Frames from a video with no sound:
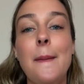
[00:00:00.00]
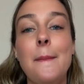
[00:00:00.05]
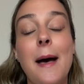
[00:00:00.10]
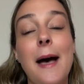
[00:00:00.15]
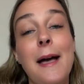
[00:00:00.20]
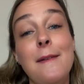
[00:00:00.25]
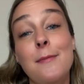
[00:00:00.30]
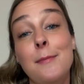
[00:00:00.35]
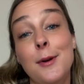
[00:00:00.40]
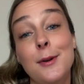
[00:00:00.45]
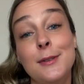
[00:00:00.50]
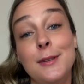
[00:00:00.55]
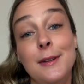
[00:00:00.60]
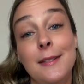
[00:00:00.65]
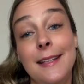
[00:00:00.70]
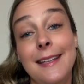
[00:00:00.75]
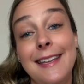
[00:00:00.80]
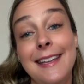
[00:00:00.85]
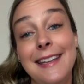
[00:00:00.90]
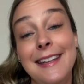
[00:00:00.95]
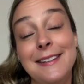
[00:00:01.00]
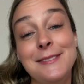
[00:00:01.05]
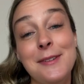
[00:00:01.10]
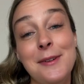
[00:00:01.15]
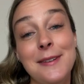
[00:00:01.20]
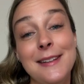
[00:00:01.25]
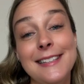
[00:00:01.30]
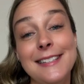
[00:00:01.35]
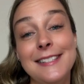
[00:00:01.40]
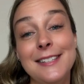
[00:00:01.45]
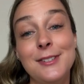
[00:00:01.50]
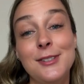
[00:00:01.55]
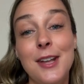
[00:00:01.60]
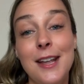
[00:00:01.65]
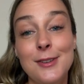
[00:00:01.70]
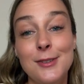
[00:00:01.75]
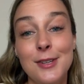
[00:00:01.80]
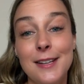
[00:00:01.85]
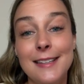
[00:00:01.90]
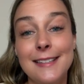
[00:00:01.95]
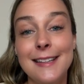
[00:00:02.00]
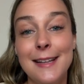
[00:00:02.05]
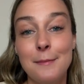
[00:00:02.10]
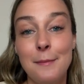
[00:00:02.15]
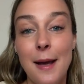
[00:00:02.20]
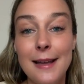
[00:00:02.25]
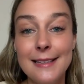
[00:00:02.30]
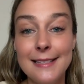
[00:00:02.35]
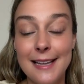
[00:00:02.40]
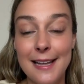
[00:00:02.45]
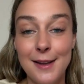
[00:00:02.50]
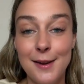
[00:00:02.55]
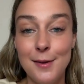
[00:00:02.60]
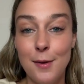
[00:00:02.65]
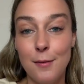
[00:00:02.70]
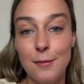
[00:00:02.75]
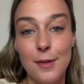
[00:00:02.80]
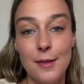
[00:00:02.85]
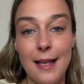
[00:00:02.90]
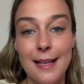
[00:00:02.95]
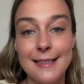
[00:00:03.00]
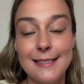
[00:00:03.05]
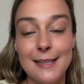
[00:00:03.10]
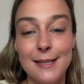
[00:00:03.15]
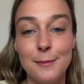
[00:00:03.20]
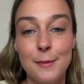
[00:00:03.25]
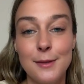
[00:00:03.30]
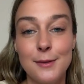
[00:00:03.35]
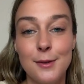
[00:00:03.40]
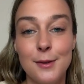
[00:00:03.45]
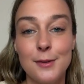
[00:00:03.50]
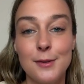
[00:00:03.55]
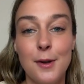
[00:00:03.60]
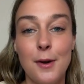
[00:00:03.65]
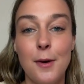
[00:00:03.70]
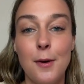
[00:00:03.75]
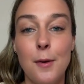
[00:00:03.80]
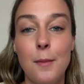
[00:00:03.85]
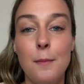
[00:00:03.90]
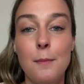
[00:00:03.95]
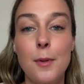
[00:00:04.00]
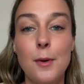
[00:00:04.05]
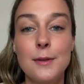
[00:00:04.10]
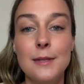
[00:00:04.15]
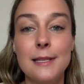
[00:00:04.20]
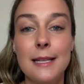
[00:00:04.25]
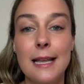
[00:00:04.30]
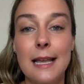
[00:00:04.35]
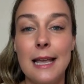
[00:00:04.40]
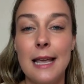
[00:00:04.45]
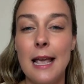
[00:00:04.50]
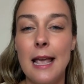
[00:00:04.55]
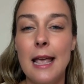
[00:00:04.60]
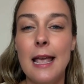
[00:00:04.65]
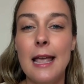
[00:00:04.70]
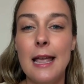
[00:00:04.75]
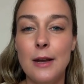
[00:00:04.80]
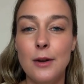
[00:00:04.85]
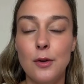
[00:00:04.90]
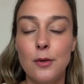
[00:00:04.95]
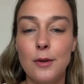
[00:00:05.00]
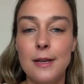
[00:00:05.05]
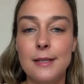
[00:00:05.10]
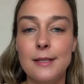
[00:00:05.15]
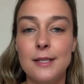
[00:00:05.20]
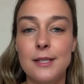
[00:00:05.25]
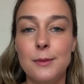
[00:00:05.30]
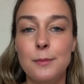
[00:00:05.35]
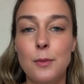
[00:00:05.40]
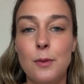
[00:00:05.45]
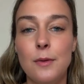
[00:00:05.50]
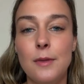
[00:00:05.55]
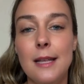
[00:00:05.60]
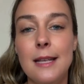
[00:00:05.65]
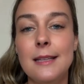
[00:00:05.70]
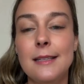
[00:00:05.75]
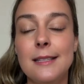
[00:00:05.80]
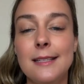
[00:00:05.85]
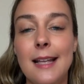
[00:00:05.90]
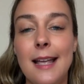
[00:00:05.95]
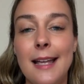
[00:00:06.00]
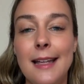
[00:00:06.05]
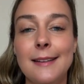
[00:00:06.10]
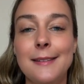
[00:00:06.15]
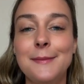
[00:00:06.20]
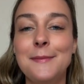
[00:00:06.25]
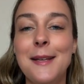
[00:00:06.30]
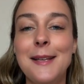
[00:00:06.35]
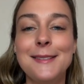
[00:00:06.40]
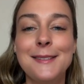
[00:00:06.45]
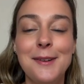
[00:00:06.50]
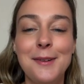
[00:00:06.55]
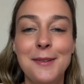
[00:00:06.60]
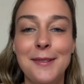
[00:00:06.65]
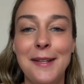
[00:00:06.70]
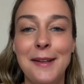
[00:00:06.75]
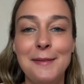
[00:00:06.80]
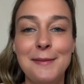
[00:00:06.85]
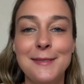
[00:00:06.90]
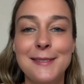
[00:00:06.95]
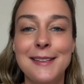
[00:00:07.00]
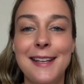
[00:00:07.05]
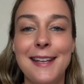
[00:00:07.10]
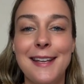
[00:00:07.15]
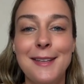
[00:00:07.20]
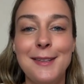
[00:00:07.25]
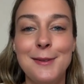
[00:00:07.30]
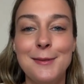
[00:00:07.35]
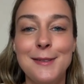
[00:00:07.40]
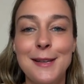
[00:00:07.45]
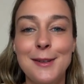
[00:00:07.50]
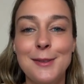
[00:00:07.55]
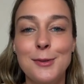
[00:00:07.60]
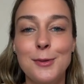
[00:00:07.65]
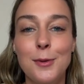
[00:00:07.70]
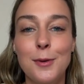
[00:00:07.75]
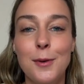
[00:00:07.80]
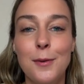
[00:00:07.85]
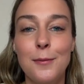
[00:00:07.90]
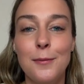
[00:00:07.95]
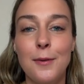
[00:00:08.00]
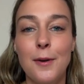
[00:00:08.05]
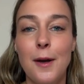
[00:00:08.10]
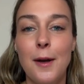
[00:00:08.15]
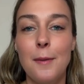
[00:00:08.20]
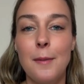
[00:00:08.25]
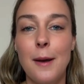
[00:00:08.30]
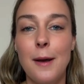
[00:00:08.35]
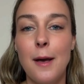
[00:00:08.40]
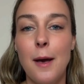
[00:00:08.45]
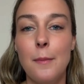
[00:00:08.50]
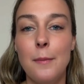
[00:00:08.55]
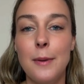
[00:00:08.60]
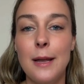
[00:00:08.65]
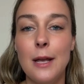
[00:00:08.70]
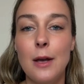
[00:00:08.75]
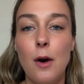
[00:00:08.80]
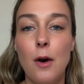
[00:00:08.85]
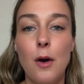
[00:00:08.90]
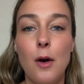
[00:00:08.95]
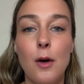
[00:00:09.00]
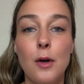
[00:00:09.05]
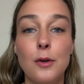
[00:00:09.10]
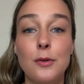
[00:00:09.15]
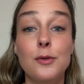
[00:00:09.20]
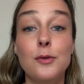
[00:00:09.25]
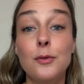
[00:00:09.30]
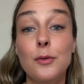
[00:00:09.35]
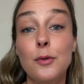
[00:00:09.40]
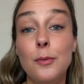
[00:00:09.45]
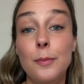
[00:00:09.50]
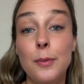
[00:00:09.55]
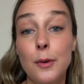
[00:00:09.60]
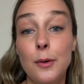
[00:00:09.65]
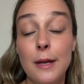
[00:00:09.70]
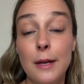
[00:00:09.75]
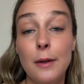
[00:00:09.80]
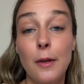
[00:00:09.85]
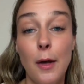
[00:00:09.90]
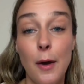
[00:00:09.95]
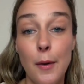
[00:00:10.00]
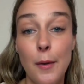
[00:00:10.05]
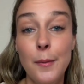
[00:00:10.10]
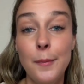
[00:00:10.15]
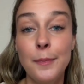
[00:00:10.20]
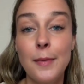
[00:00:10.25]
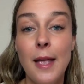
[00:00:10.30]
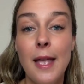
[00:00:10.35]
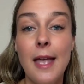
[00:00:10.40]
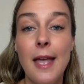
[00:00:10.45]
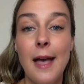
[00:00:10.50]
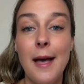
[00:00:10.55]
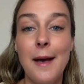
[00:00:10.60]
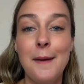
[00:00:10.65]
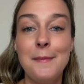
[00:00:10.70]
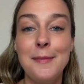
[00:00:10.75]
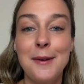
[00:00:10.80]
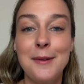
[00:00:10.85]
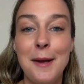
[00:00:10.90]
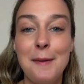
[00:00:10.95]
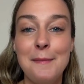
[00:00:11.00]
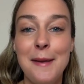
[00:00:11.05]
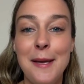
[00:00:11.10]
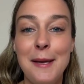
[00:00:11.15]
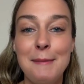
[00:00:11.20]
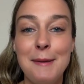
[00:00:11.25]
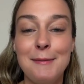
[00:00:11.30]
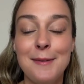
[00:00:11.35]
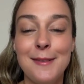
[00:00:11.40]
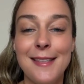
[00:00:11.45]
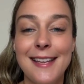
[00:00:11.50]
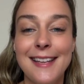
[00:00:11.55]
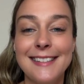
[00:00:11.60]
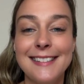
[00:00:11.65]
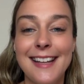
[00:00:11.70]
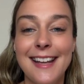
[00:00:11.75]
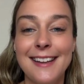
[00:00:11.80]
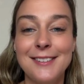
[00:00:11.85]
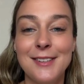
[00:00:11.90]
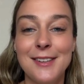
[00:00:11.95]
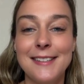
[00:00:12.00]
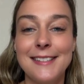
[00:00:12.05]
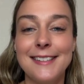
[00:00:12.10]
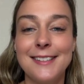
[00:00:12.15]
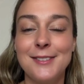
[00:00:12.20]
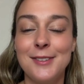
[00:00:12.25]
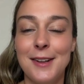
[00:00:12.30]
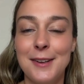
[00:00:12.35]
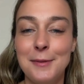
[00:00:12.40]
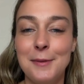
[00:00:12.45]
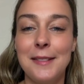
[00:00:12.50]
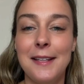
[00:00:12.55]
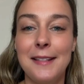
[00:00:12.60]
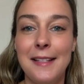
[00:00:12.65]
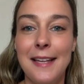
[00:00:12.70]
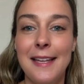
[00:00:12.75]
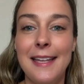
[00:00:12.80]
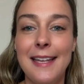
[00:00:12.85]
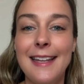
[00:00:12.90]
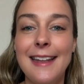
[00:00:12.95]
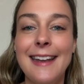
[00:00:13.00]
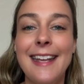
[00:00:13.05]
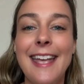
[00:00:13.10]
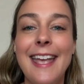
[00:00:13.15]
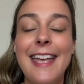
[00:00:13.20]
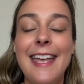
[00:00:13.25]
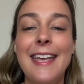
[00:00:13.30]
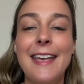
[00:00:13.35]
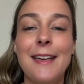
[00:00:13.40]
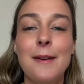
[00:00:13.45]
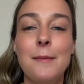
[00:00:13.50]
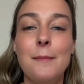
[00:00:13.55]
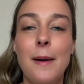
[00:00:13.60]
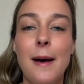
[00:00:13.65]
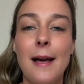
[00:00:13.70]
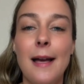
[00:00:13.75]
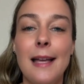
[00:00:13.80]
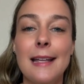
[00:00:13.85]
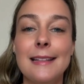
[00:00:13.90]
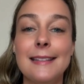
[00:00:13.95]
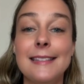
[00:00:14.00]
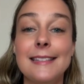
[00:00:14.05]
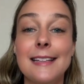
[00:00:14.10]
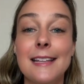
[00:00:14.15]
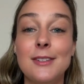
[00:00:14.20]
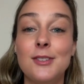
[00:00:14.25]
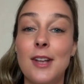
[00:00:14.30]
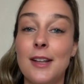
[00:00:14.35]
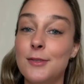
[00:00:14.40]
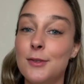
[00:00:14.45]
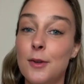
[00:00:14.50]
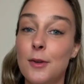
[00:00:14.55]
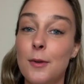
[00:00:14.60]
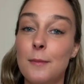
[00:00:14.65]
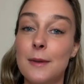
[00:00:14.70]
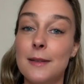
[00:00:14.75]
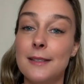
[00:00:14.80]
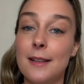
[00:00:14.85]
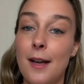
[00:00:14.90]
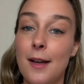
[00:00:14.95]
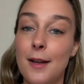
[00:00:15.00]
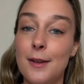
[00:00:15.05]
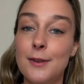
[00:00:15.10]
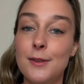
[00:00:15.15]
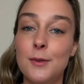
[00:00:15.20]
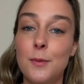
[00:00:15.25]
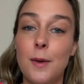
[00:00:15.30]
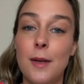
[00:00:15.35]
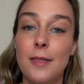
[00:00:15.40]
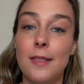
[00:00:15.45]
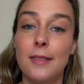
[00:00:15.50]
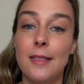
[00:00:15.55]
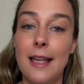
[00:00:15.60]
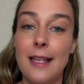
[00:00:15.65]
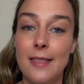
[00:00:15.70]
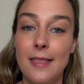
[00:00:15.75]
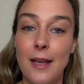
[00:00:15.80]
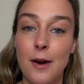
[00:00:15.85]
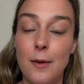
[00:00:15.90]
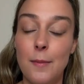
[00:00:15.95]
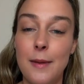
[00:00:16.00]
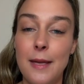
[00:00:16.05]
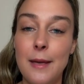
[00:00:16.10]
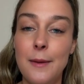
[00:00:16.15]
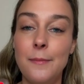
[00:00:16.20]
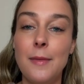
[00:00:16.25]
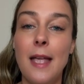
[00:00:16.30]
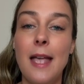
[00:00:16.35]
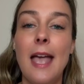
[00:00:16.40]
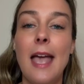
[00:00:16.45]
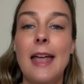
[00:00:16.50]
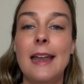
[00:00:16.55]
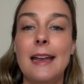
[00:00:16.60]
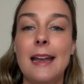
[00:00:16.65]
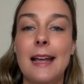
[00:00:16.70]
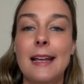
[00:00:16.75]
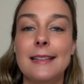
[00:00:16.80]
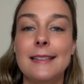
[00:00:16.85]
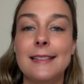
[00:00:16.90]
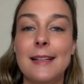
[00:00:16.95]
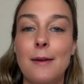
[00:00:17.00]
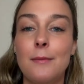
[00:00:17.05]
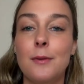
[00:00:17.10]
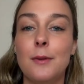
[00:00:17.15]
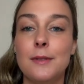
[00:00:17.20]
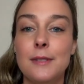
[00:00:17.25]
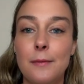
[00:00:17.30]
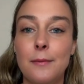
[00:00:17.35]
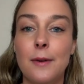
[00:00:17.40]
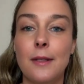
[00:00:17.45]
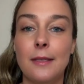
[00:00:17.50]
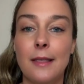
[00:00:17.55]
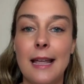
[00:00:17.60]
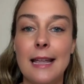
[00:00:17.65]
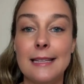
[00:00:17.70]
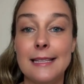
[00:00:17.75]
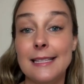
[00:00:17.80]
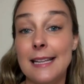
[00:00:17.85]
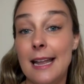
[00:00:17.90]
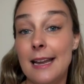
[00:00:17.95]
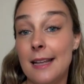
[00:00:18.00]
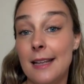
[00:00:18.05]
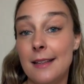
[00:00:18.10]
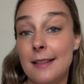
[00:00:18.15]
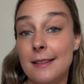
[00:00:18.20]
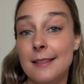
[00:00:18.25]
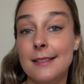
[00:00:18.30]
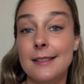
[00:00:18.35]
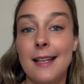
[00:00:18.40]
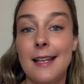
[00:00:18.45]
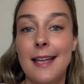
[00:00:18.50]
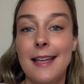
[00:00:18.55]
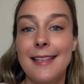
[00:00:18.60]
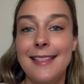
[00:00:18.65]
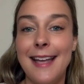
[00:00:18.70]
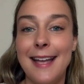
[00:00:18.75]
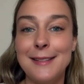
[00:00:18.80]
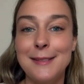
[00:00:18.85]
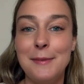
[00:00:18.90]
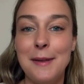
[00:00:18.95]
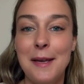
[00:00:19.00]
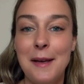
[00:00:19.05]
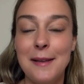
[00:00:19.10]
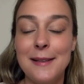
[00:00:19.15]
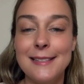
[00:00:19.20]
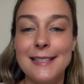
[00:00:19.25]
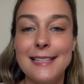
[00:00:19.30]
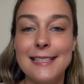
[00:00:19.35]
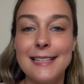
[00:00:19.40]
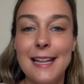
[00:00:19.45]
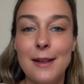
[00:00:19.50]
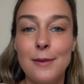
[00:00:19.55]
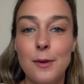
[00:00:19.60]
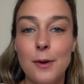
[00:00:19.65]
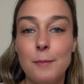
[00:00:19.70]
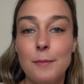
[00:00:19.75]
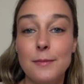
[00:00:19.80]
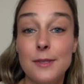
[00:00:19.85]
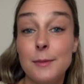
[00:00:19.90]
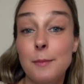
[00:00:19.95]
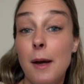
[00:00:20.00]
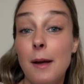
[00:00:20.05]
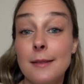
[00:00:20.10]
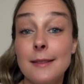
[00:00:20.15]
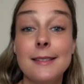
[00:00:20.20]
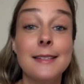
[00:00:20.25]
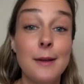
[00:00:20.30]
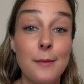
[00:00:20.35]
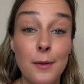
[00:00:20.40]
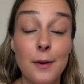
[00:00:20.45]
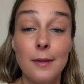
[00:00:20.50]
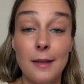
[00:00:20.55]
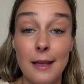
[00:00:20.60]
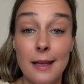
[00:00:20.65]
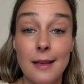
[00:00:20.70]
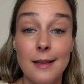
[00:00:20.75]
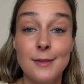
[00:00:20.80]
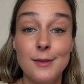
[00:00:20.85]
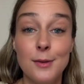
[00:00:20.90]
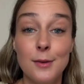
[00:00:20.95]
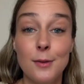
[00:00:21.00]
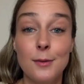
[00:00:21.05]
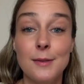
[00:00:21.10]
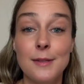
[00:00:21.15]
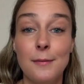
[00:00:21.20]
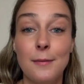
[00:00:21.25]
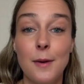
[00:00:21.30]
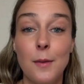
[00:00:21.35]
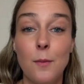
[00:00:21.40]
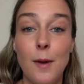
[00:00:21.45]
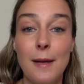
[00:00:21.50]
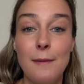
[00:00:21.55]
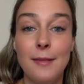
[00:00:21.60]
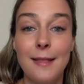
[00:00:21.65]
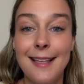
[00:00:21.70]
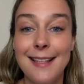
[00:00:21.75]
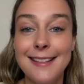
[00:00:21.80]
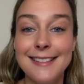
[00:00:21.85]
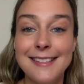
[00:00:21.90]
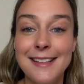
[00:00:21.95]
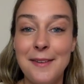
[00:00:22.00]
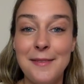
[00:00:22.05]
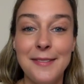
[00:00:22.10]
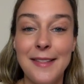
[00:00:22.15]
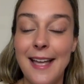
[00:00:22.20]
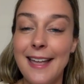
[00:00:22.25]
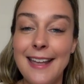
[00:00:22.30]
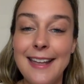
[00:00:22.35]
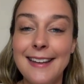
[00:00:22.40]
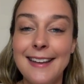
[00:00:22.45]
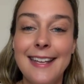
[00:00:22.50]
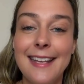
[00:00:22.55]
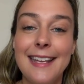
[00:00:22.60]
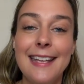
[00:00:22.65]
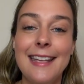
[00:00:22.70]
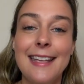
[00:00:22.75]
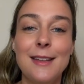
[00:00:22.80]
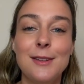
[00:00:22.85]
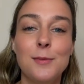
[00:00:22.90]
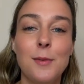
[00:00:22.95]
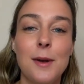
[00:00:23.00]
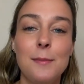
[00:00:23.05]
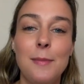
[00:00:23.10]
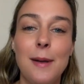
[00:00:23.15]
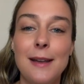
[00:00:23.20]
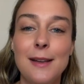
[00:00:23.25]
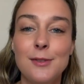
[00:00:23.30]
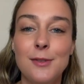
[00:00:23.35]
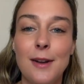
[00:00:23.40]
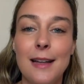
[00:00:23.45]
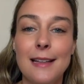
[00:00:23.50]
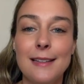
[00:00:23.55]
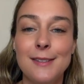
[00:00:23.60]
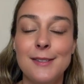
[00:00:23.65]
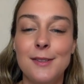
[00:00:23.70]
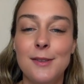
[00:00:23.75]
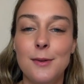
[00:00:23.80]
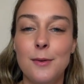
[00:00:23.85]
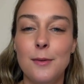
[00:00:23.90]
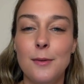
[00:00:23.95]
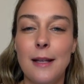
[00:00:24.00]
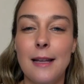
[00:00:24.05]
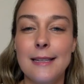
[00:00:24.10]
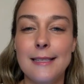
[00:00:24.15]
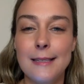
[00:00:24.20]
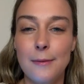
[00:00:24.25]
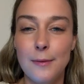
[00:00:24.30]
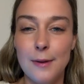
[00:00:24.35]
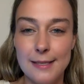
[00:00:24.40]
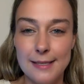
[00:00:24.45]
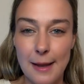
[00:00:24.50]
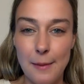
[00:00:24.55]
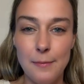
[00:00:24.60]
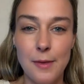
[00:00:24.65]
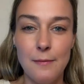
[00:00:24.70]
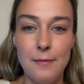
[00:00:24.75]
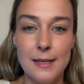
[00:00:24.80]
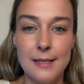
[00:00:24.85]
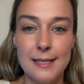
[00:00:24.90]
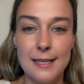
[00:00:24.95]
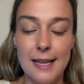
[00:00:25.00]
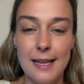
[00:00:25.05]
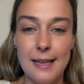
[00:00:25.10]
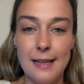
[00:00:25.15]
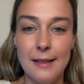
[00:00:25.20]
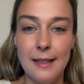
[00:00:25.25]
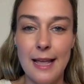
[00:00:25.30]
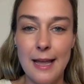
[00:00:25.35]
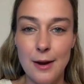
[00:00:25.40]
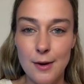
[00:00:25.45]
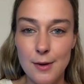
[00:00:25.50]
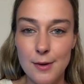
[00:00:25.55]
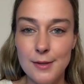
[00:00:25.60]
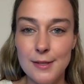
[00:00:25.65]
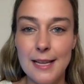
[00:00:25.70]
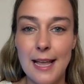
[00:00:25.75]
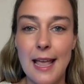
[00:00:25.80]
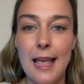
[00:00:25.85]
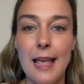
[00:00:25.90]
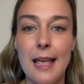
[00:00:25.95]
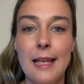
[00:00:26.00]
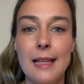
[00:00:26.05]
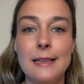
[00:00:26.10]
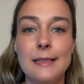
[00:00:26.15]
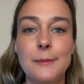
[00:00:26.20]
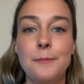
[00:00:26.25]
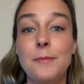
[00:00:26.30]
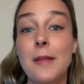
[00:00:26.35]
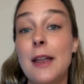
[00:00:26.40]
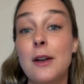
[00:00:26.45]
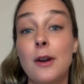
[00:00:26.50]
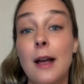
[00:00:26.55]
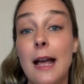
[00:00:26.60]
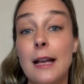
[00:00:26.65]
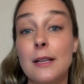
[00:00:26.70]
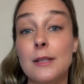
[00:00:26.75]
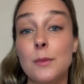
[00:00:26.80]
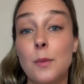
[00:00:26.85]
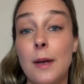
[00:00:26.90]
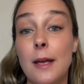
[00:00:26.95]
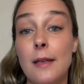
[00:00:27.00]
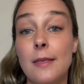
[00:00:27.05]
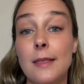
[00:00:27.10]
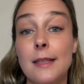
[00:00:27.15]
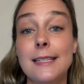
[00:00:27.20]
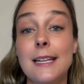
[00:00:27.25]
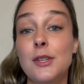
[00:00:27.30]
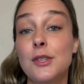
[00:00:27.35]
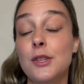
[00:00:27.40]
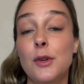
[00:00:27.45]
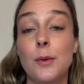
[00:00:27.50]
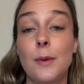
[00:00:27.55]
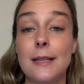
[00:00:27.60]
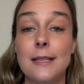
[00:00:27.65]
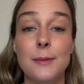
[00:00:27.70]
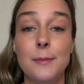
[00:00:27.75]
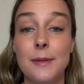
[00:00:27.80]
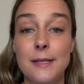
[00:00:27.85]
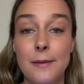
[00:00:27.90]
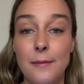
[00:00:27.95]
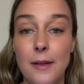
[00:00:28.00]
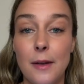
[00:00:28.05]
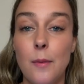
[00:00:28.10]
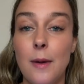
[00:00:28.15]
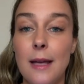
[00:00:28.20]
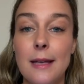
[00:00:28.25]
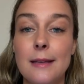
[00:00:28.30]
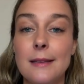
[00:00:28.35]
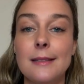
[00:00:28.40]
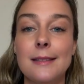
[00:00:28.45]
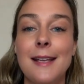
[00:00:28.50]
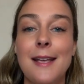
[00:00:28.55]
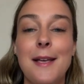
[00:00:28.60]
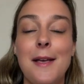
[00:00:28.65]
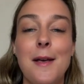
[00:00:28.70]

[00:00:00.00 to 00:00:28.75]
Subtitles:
I've personally noticed changes in my skin over the last 6 months or so, mostly increased smoothness and a subtle lift using a tool from a company called True Beauty Glow. They're not paying me for this. I just genuinely like it. It combines gentle massage with light therapy, and it has several different light settings. That's because the skin responds differently to different wavelengths of light. Each one penetrates to like a different depth of the skin layers and interacts with tissue in specific ways.